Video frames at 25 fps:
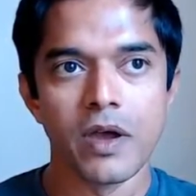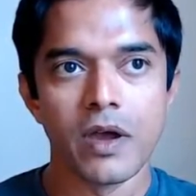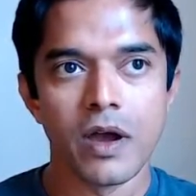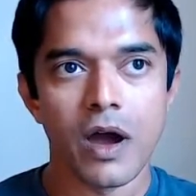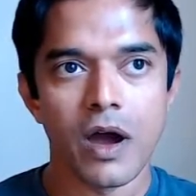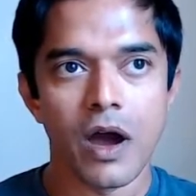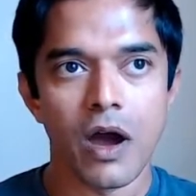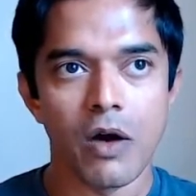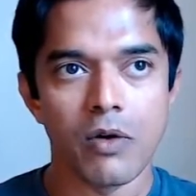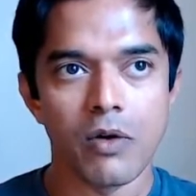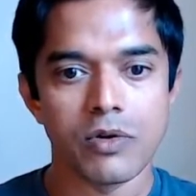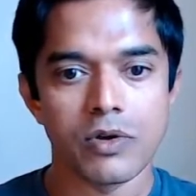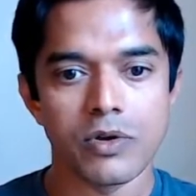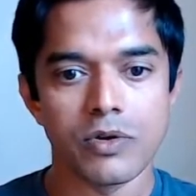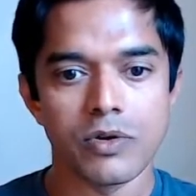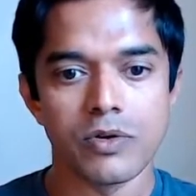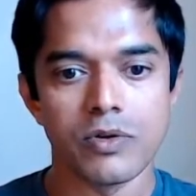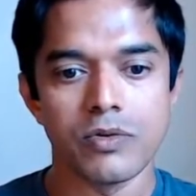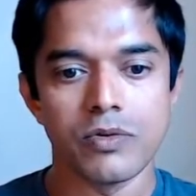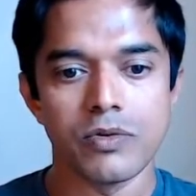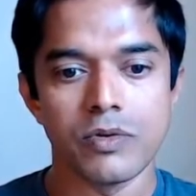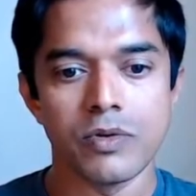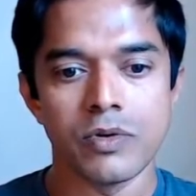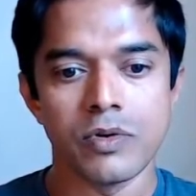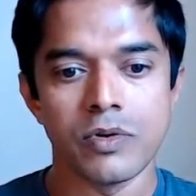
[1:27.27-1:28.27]
how
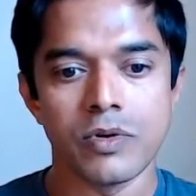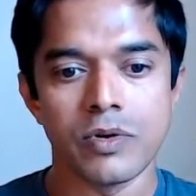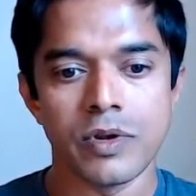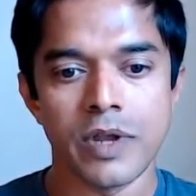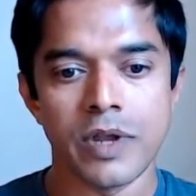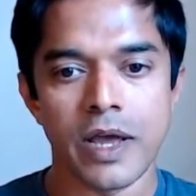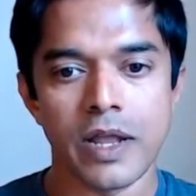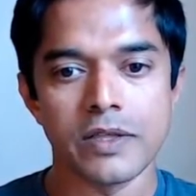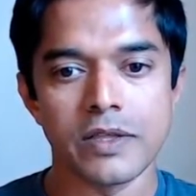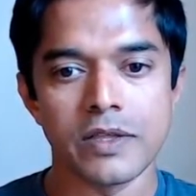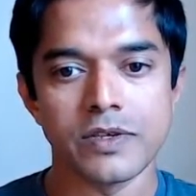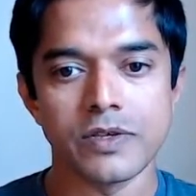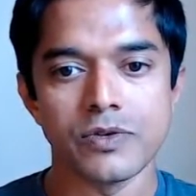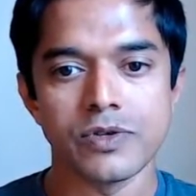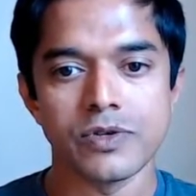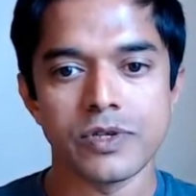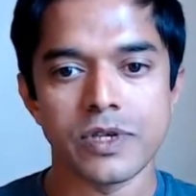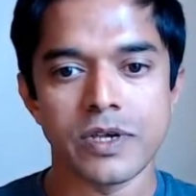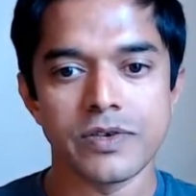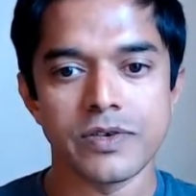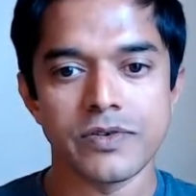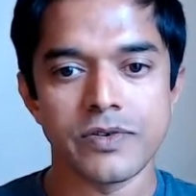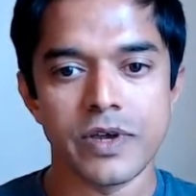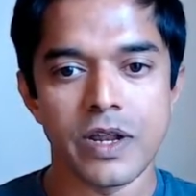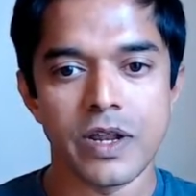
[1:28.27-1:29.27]
to nail this use
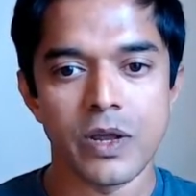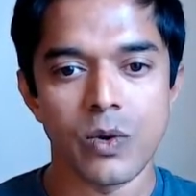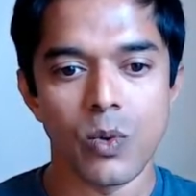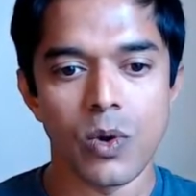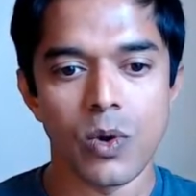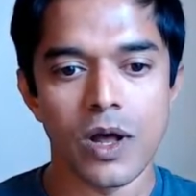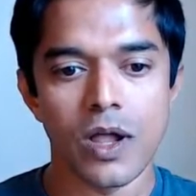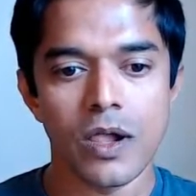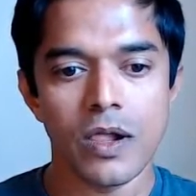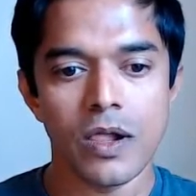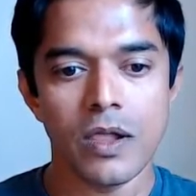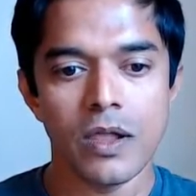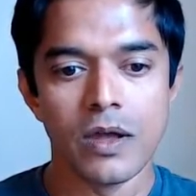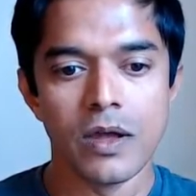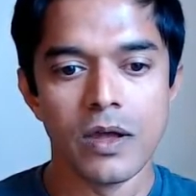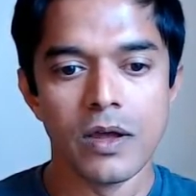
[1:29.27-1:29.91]
case really well.